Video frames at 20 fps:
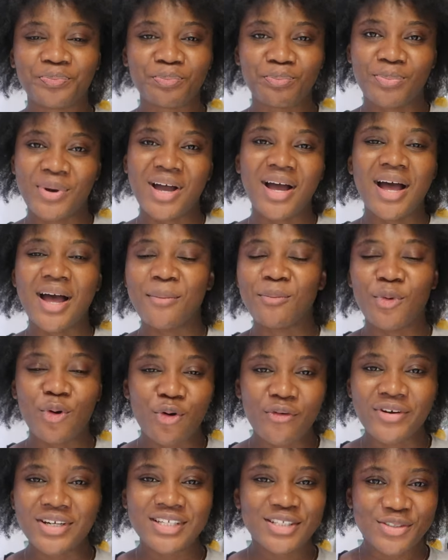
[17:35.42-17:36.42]
But I'm
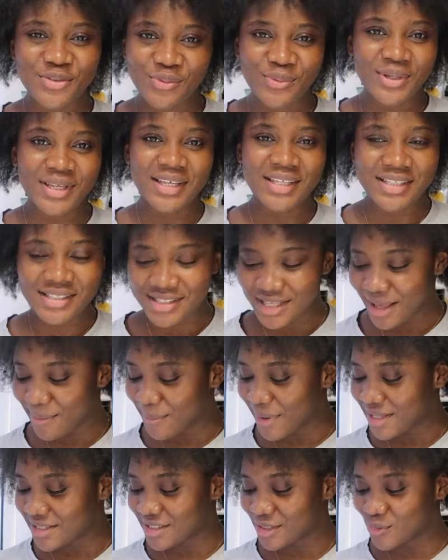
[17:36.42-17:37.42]
already doing it. I
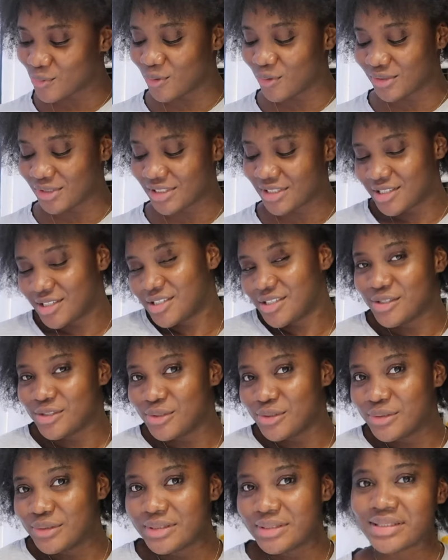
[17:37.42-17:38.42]
might as well just, you
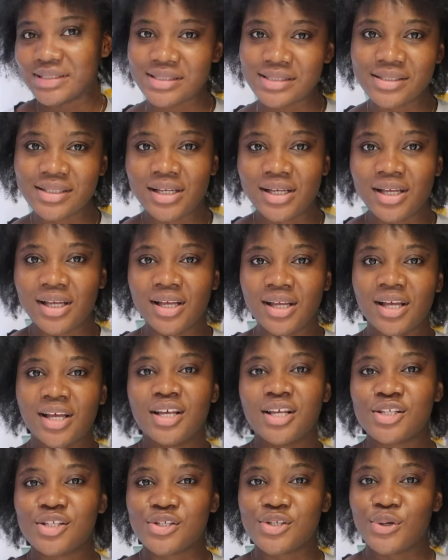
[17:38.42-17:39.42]
know.
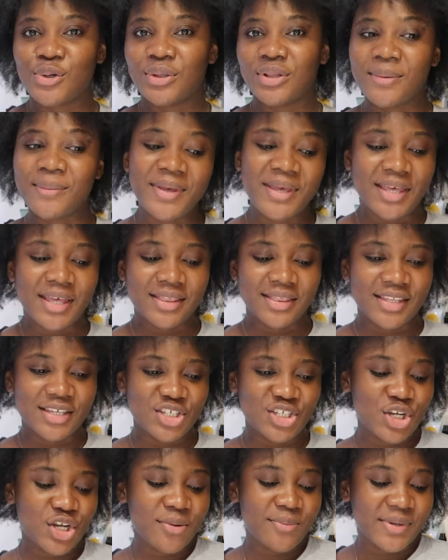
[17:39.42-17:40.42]
So let me get the
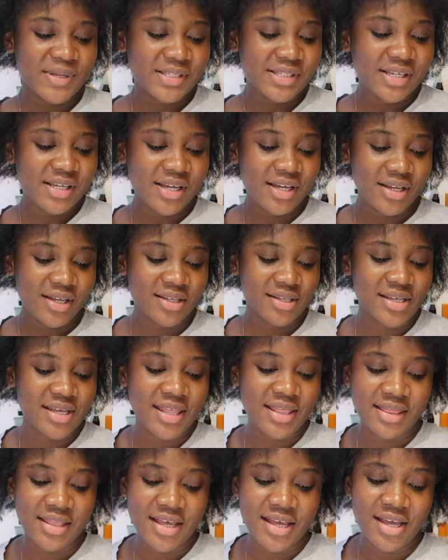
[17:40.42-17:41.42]
shea butter
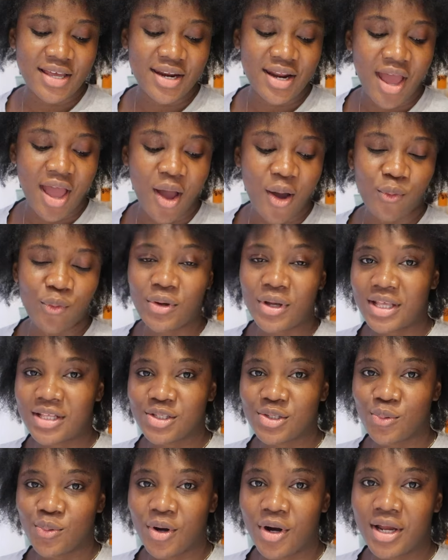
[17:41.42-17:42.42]
and then we'll
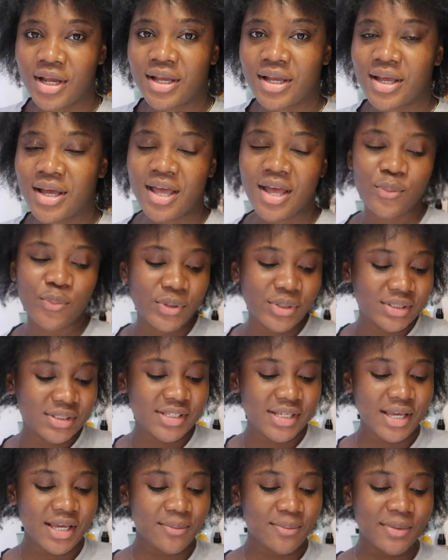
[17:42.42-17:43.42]
get to work. It
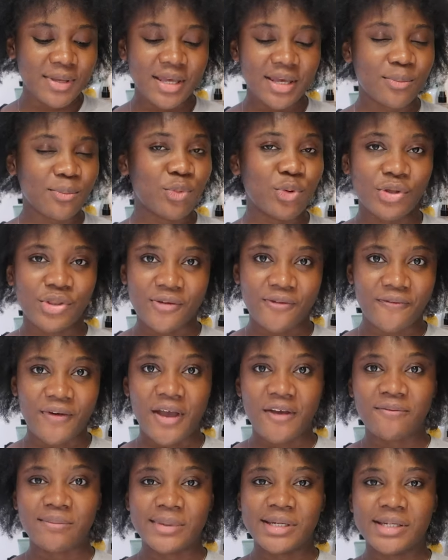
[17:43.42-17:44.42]
wouldn't take me more than
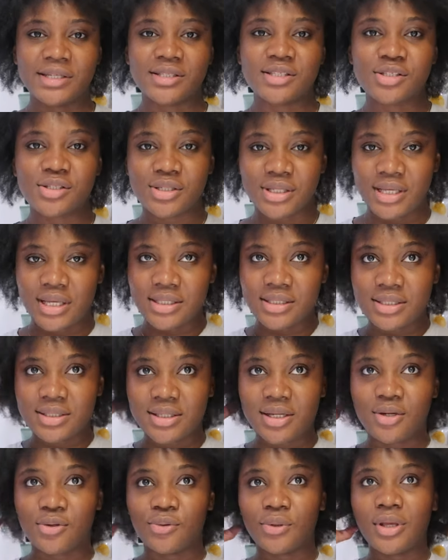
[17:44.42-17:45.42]
5 minutes to get it
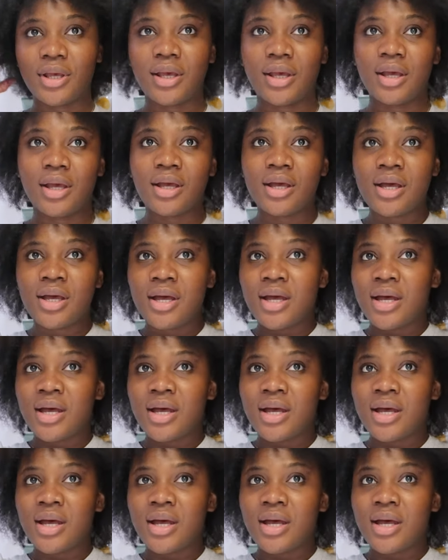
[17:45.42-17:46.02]
done, okay?